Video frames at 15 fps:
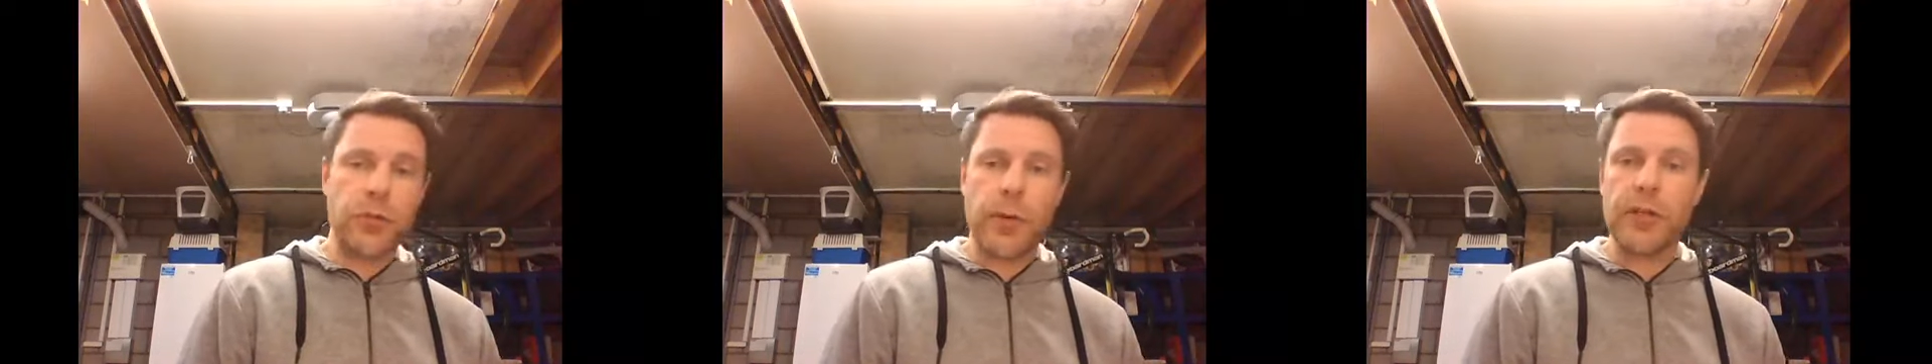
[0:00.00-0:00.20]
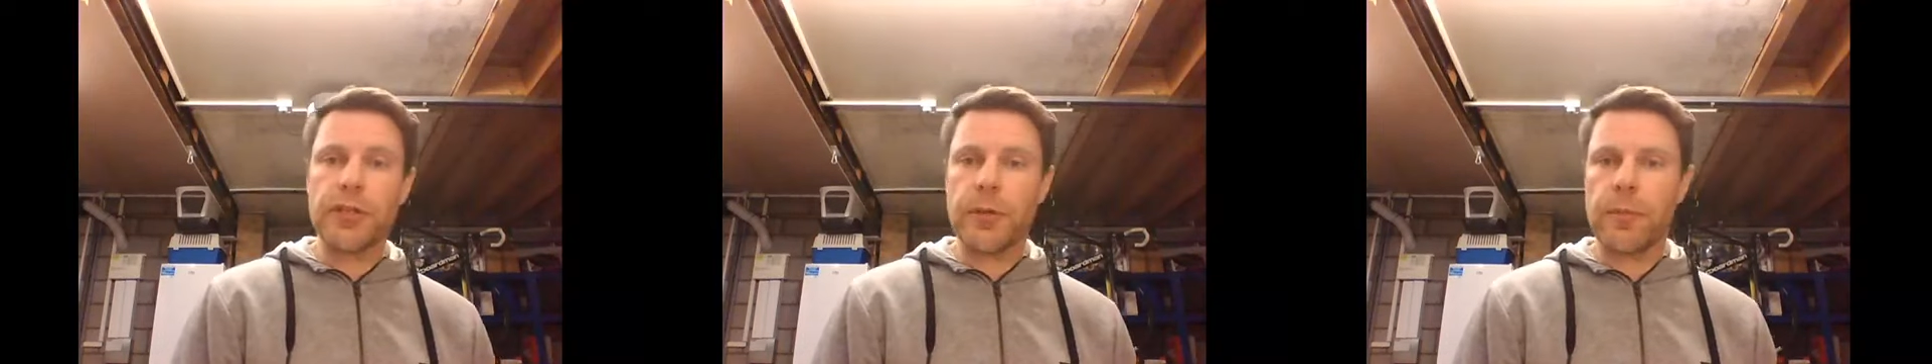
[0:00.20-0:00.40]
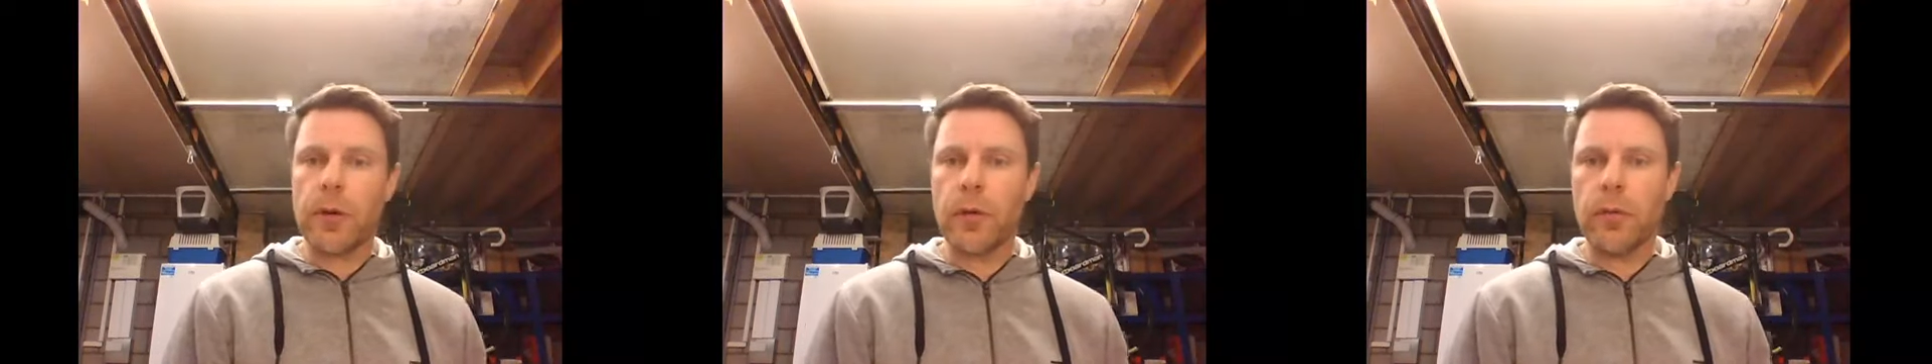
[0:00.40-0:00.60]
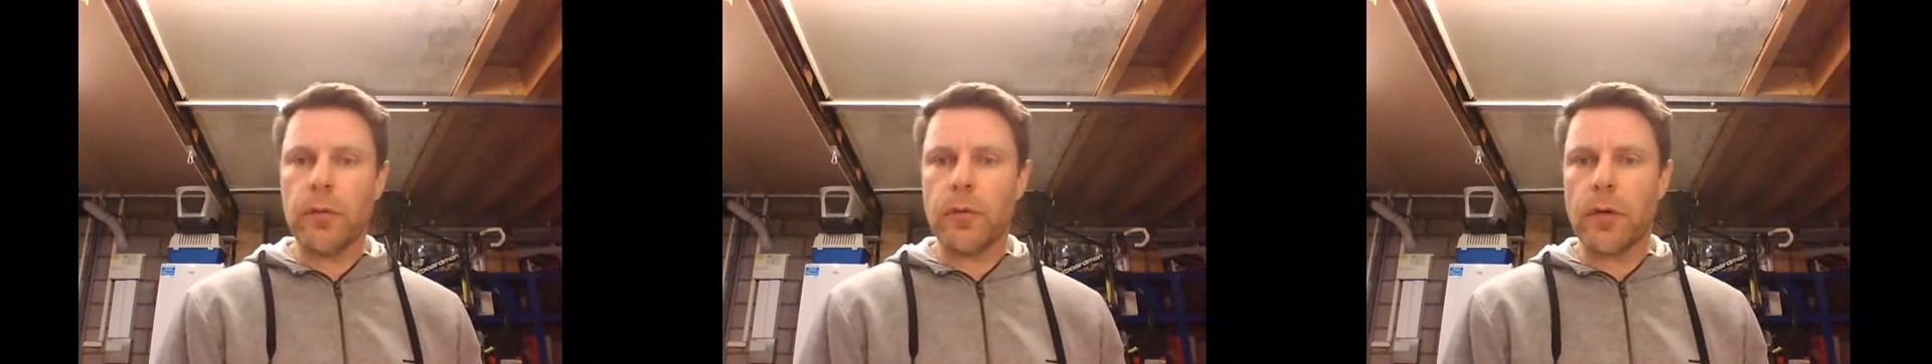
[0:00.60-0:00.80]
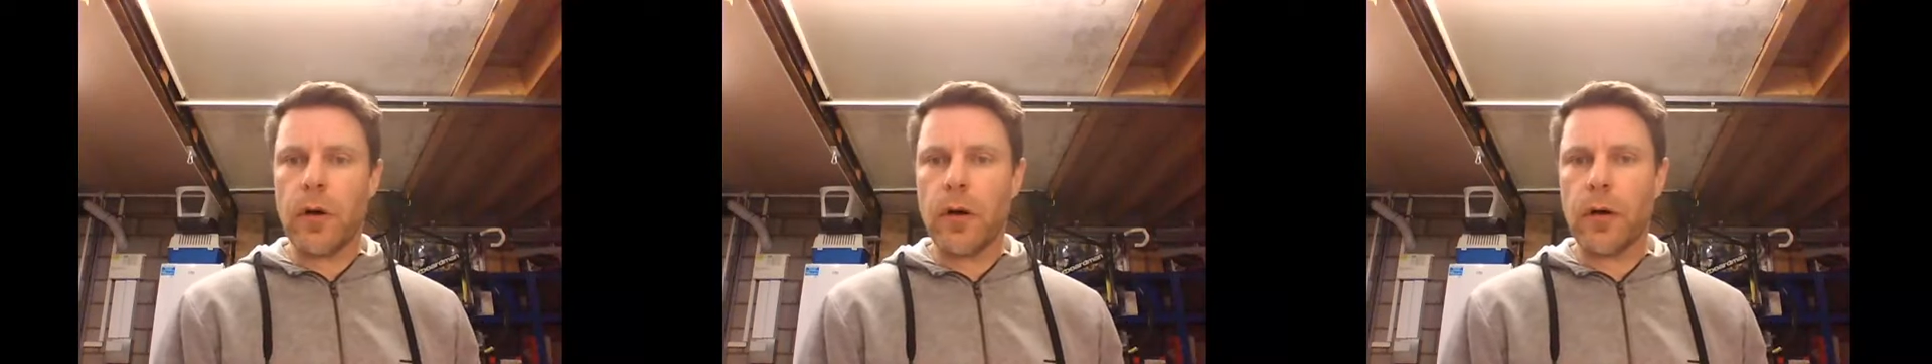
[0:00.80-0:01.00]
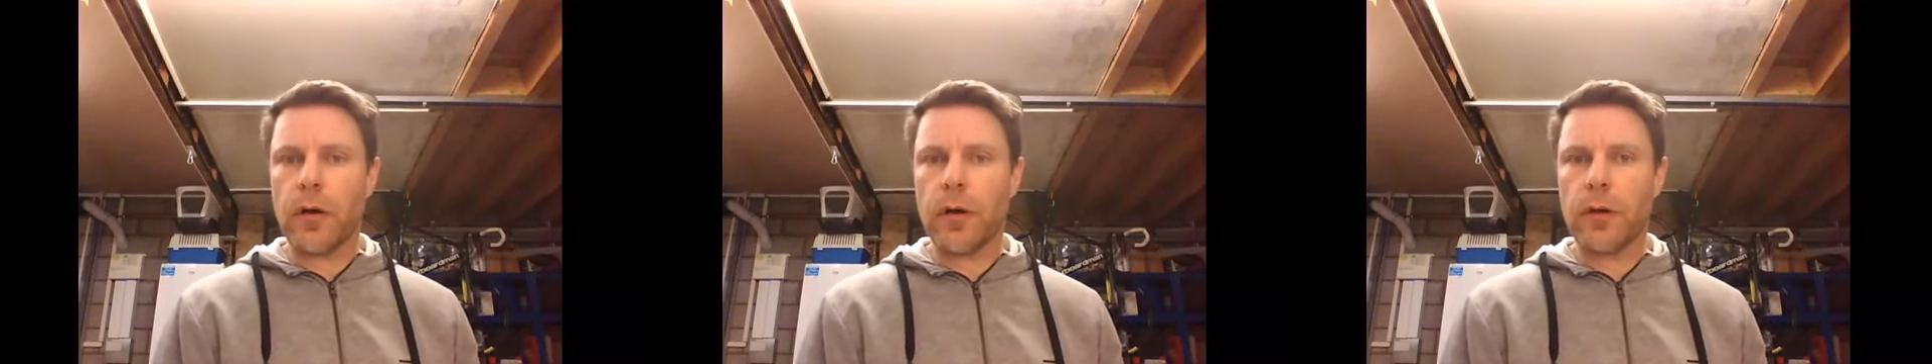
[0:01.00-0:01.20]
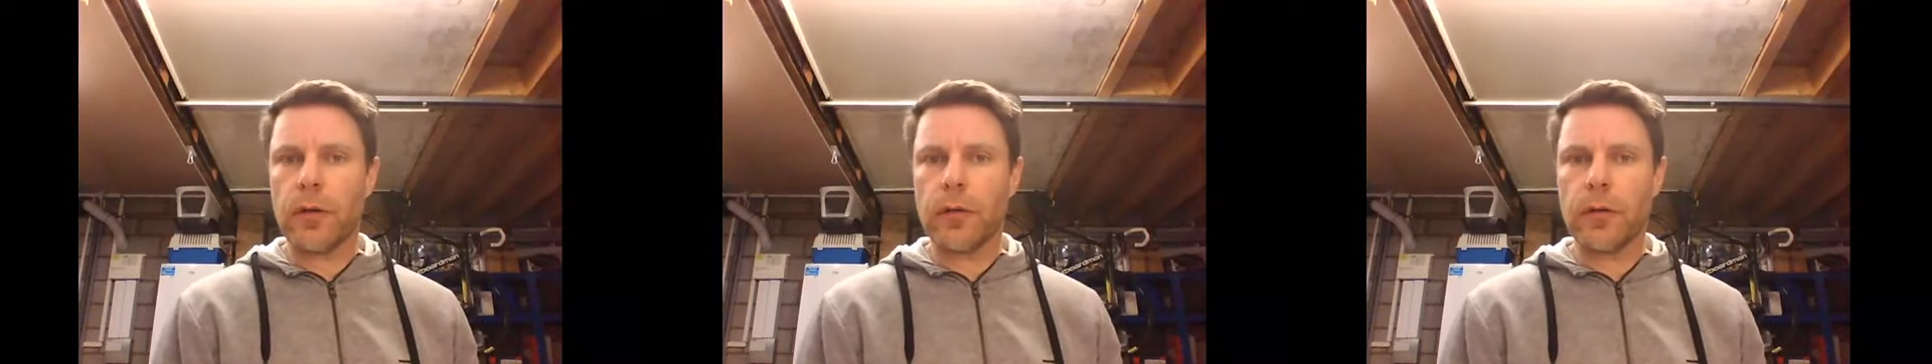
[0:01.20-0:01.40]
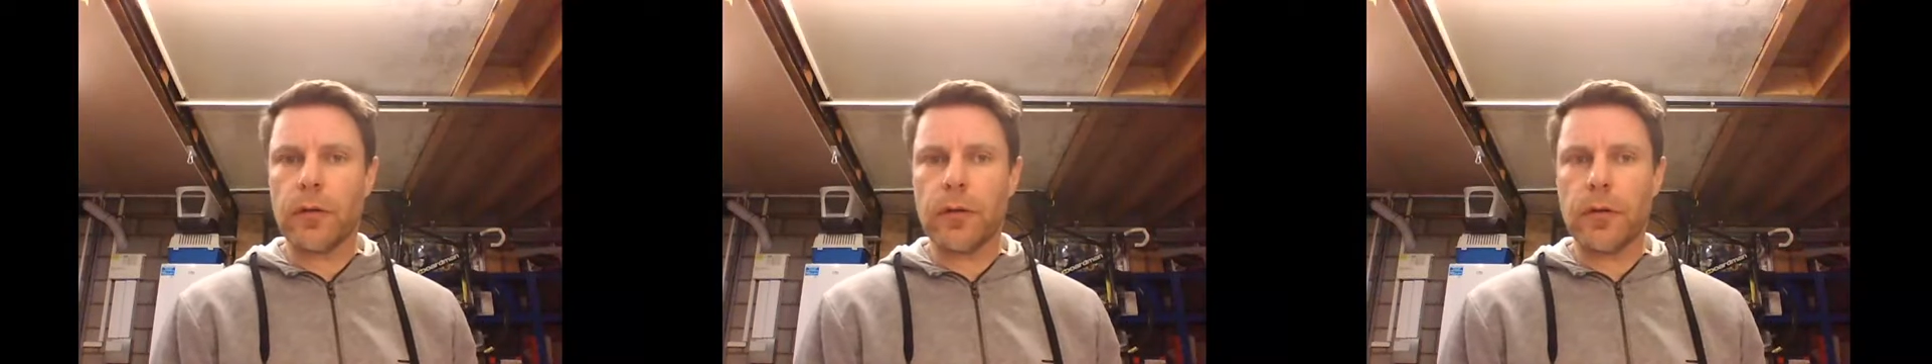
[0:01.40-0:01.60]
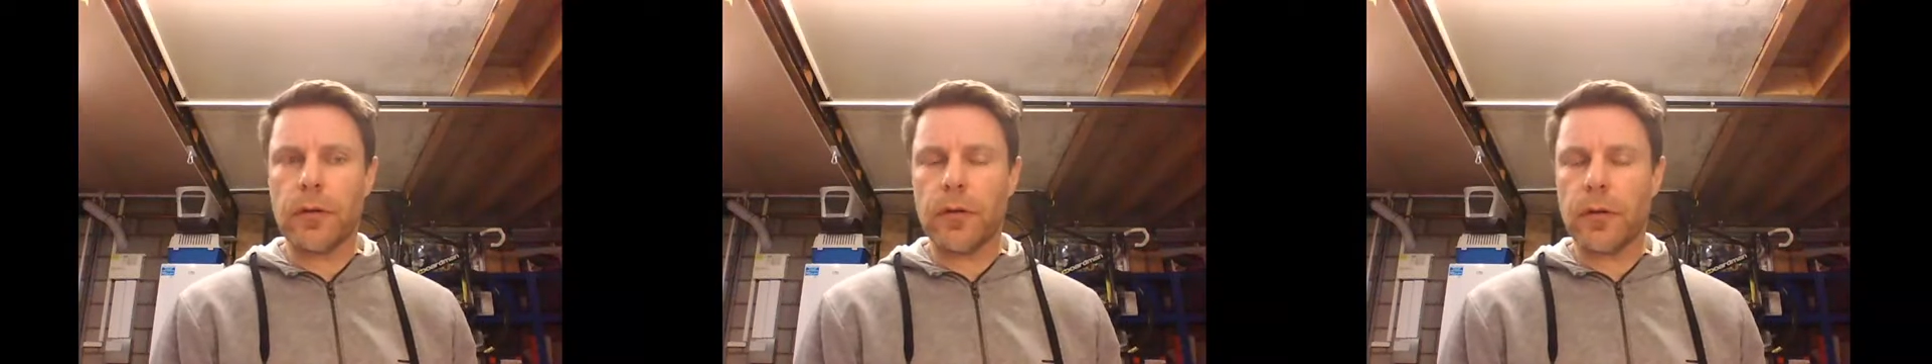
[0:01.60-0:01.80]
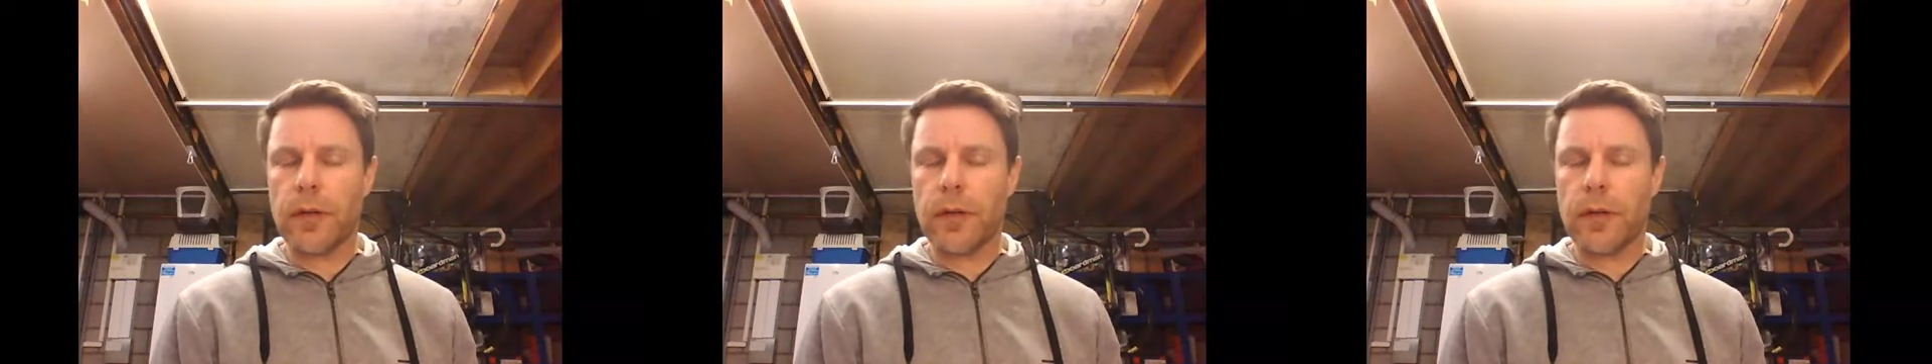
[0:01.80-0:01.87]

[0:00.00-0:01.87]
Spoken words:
switchable on